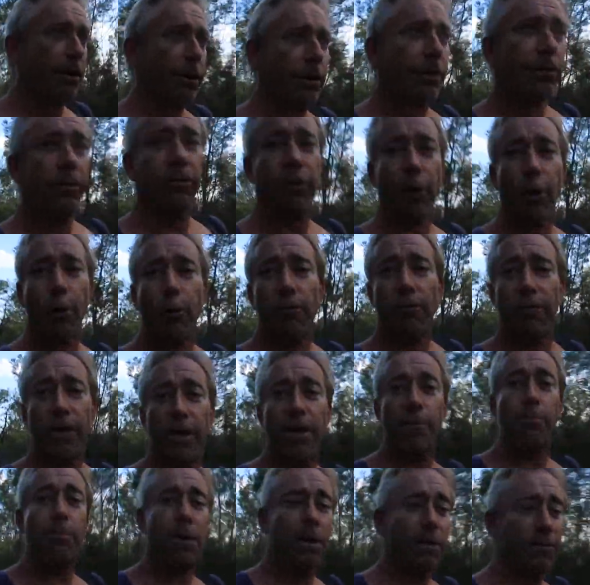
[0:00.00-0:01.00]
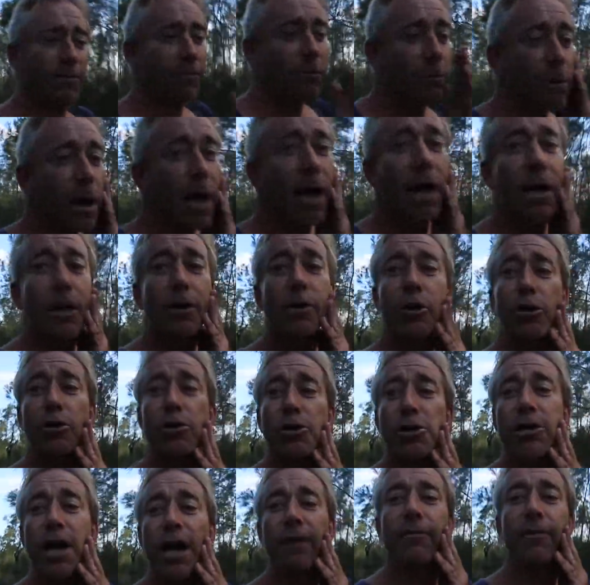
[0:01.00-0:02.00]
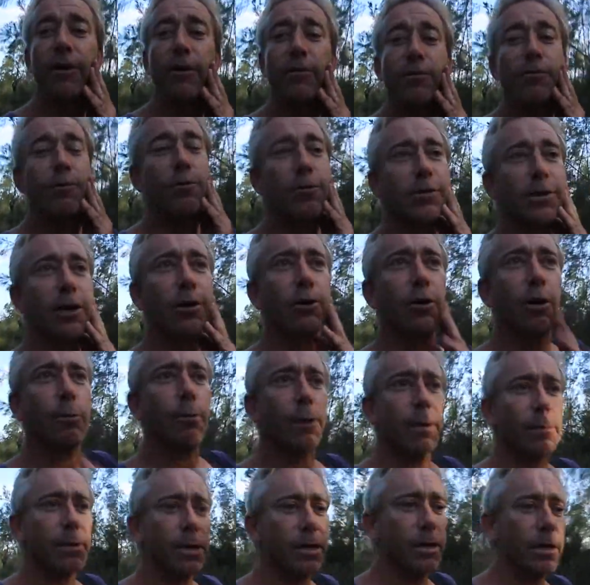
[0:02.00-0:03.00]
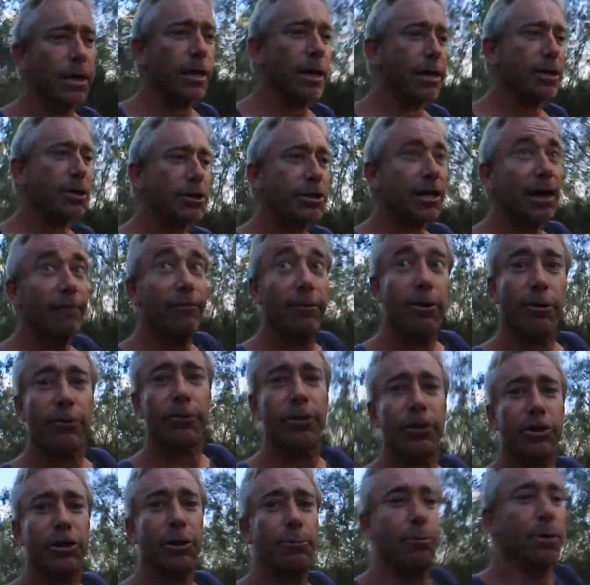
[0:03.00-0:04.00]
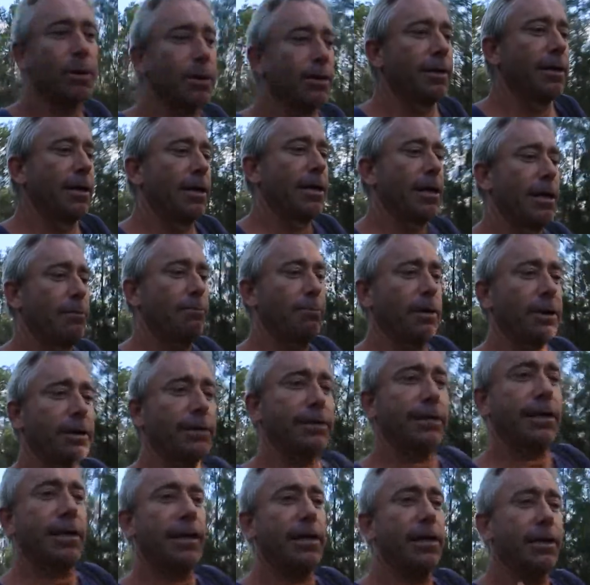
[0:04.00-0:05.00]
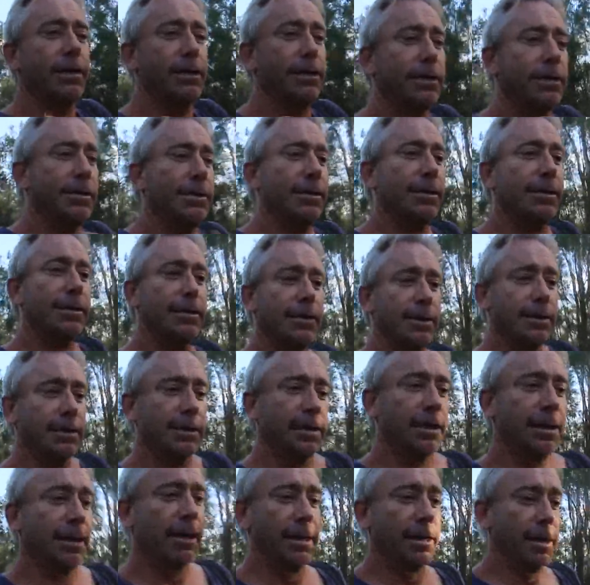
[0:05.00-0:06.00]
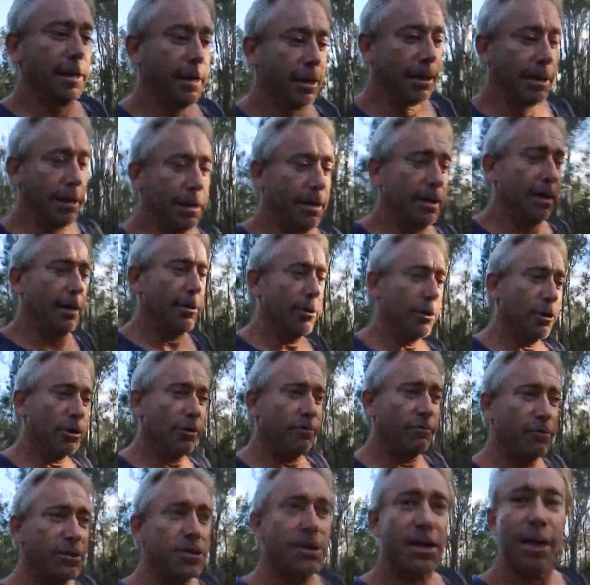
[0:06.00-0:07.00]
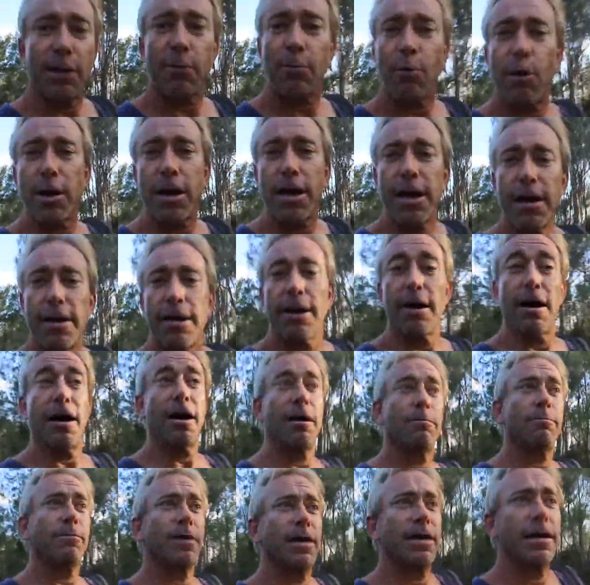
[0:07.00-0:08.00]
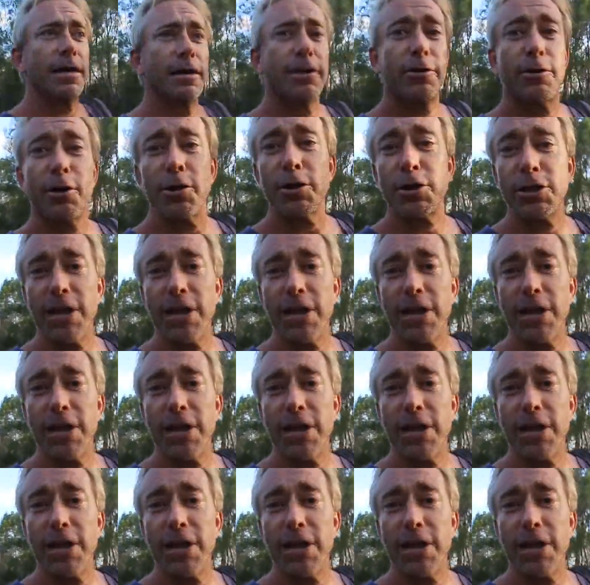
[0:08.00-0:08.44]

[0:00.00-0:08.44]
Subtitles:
So forgive me for not shaving. Of course I'd normally be clean shaven on the ship, but since I'm not officially working, I'm not